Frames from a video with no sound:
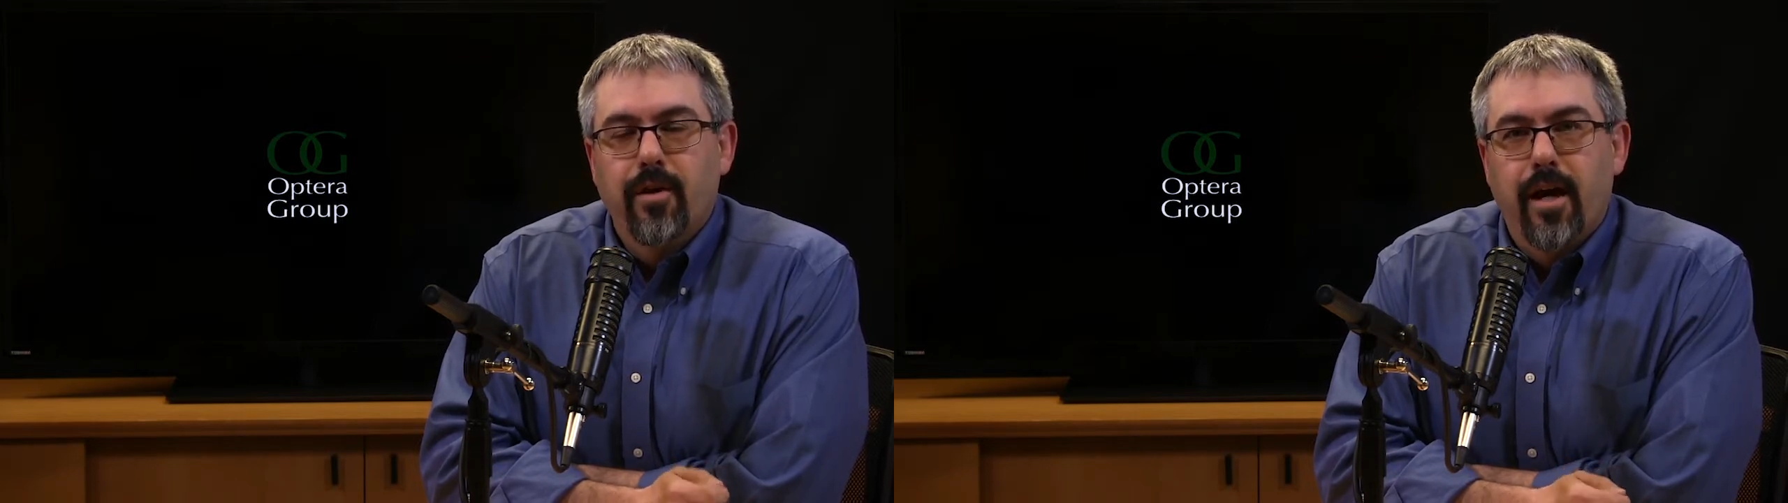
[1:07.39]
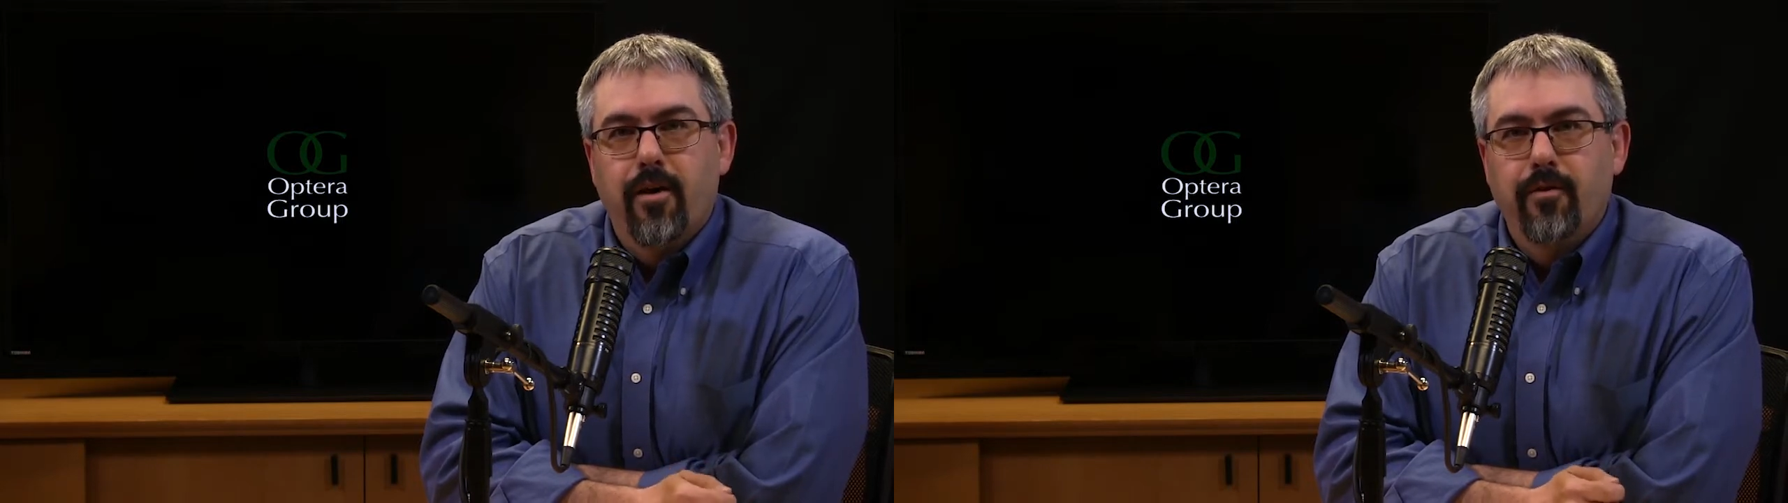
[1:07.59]

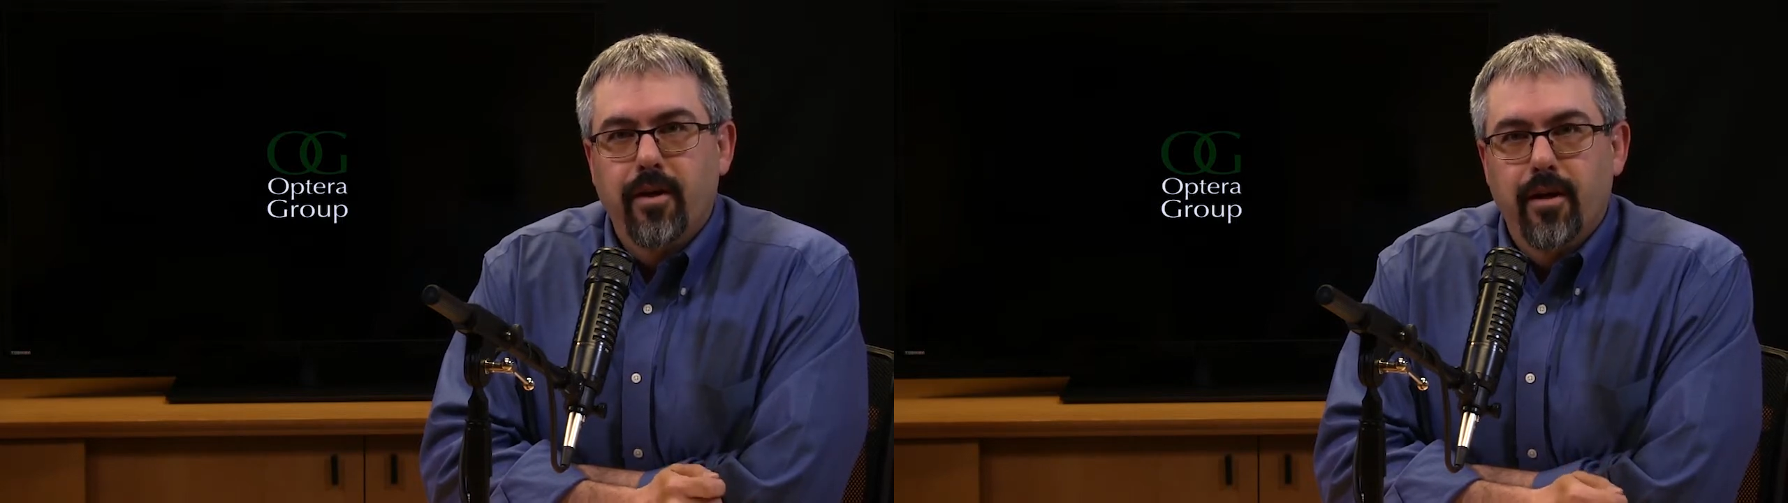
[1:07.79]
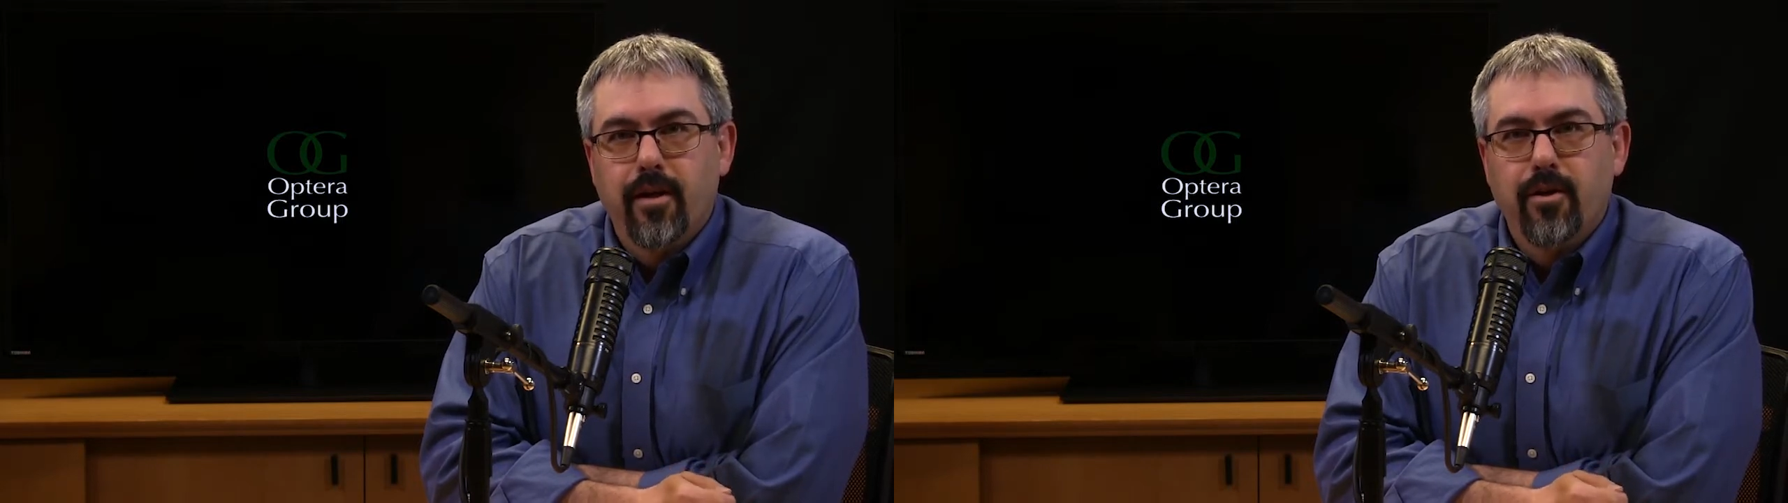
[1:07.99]
how the
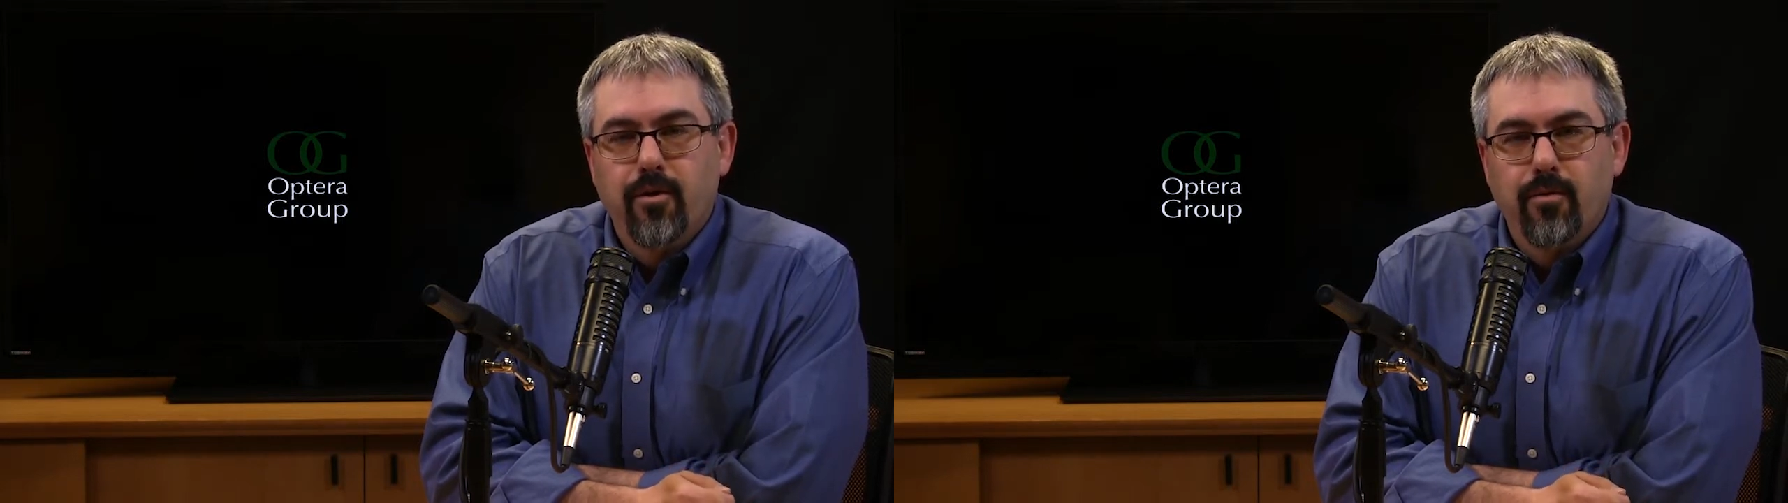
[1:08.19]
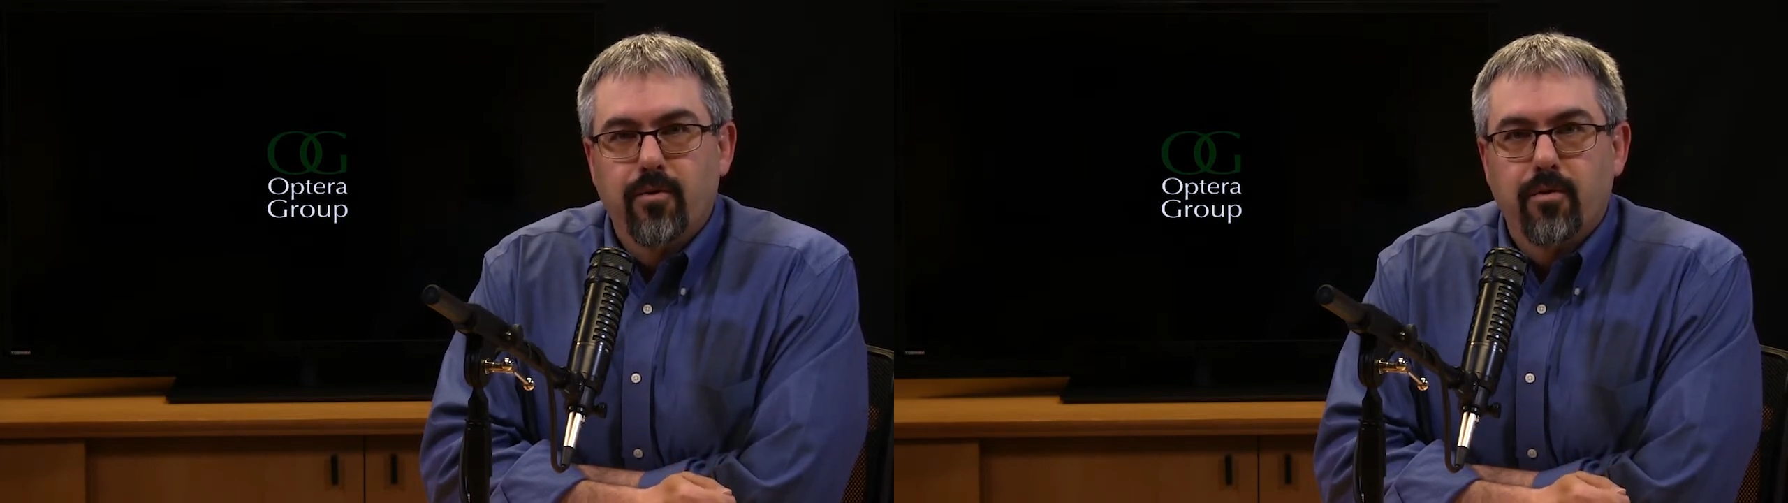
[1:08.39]
end user,